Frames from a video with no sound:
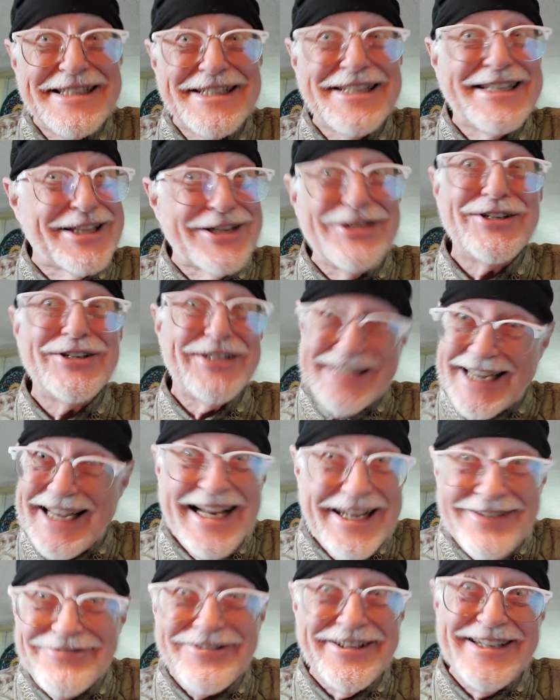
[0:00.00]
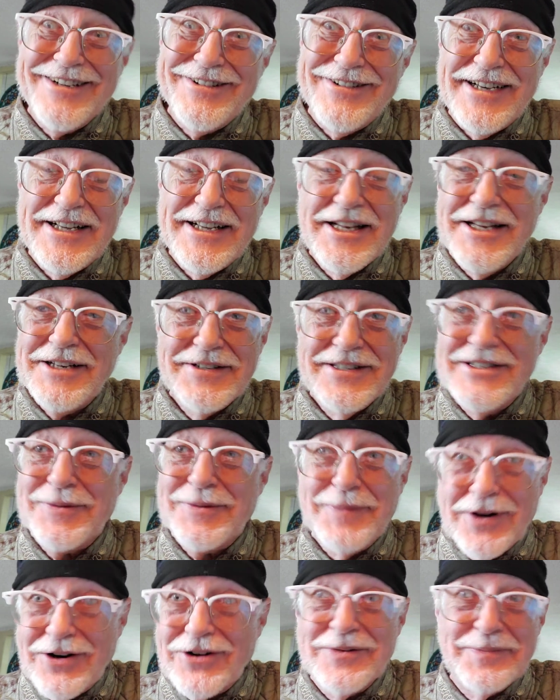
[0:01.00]
13 feet away. And then
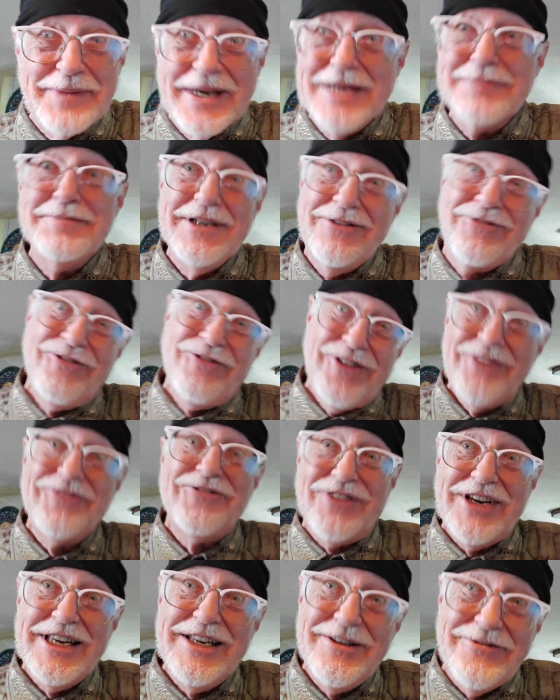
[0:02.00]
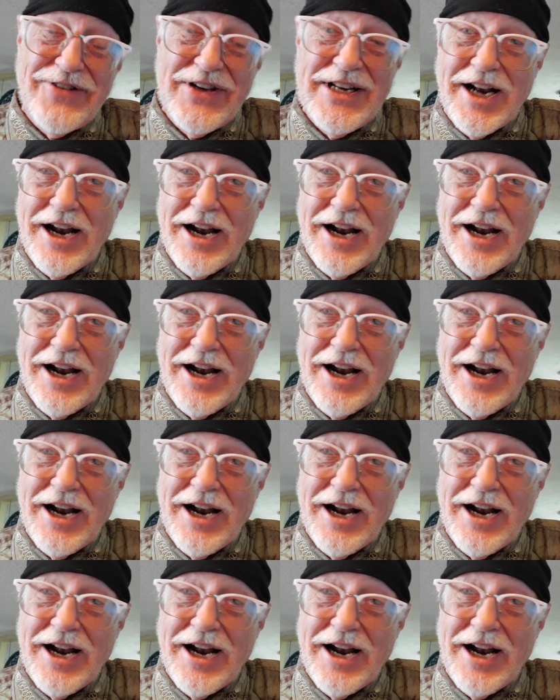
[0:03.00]
tomorrow it might be 15 feet.